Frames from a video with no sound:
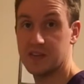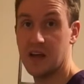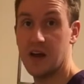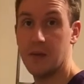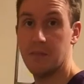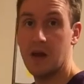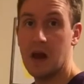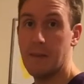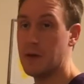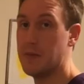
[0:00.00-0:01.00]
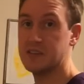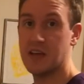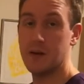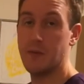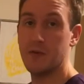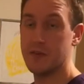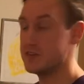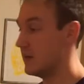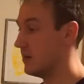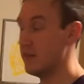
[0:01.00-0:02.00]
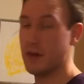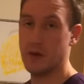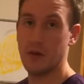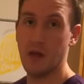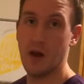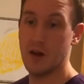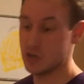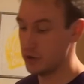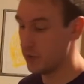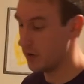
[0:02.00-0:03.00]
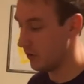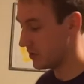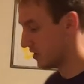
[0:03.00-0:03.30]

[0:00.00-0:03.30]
that up. I'm gonna mix that up over the stick and then I'll show you what it looks